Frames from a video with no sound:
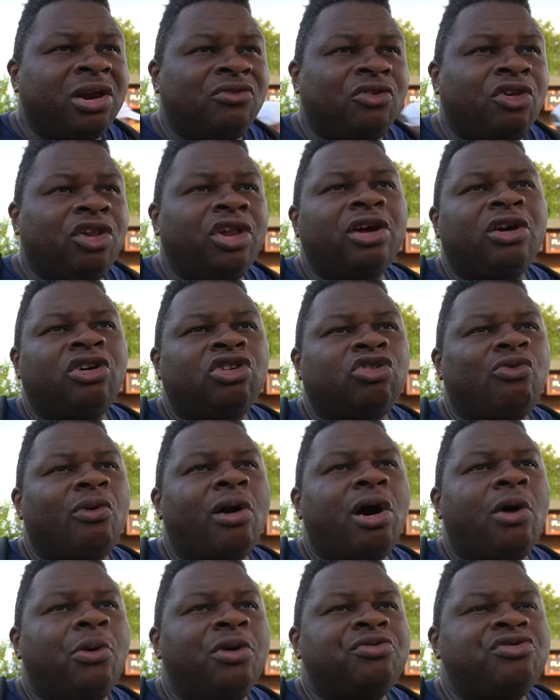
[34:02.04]
it really goes
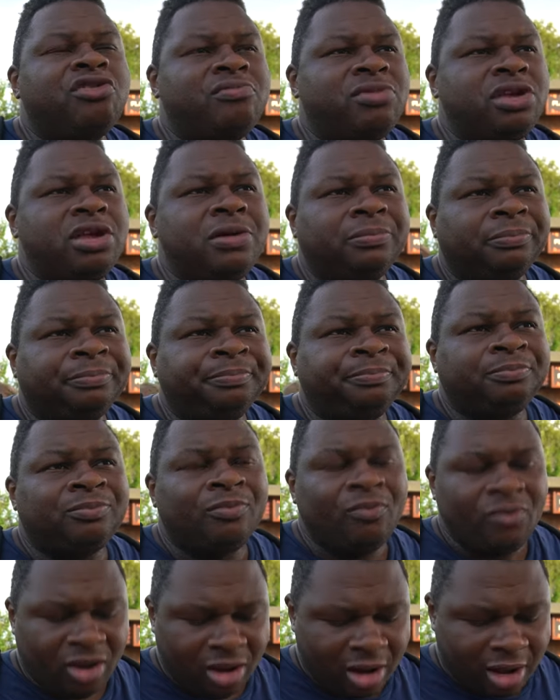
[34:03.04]
well with the meat
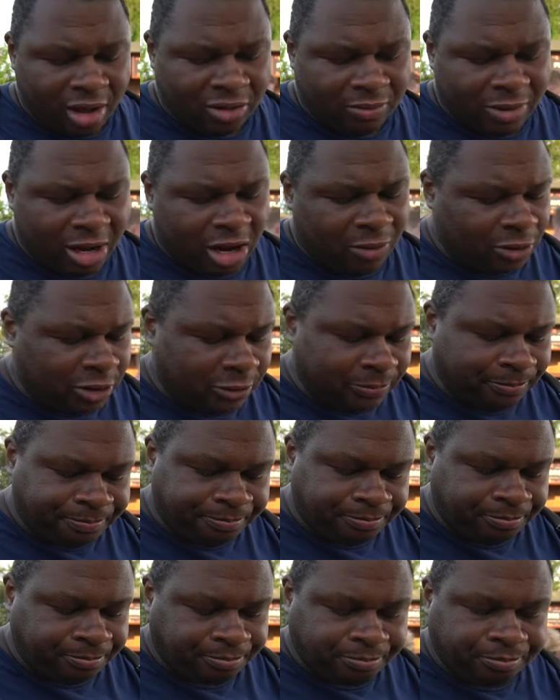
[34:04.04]
and the bao bun.
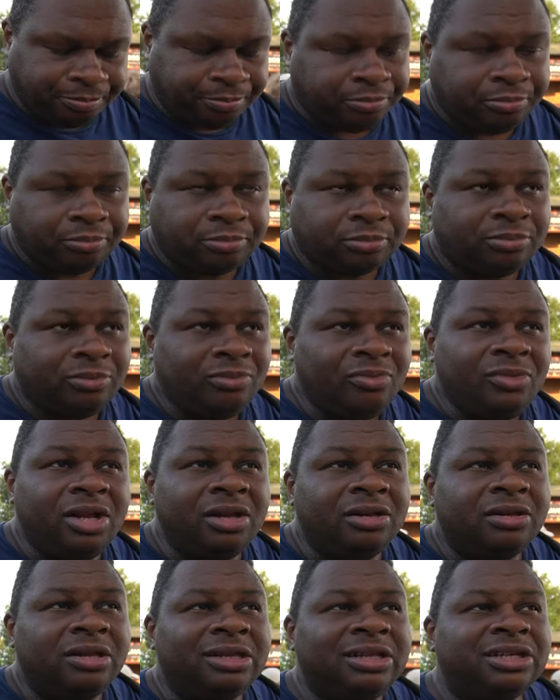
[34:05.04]

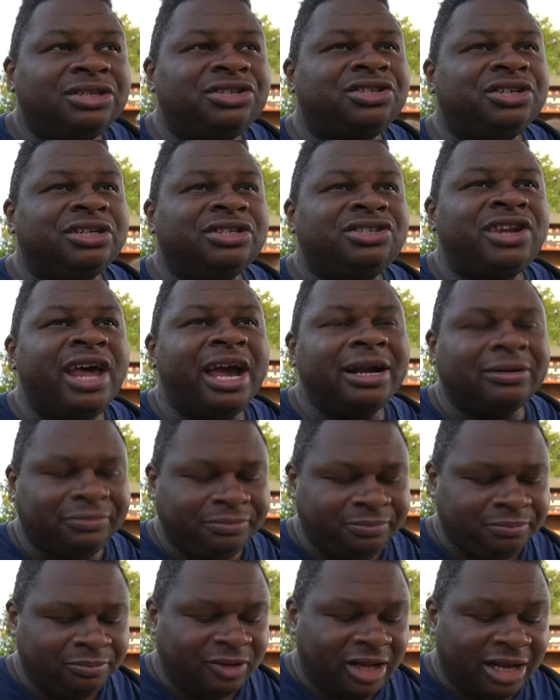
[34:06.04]
This is a good snack.
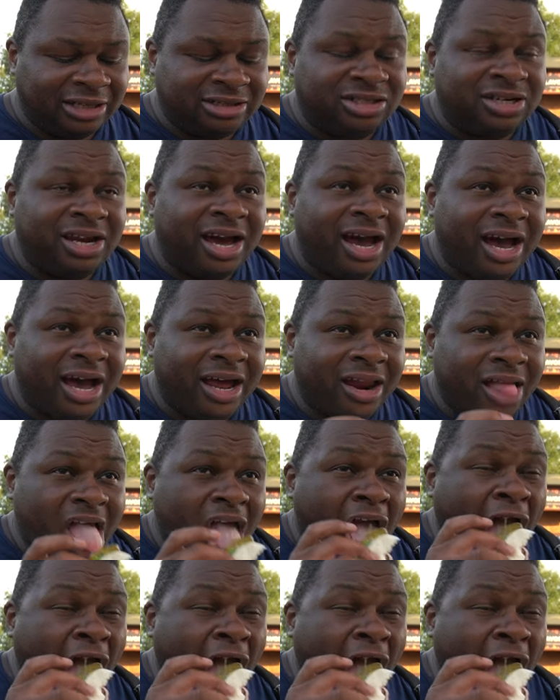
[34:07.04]
It's not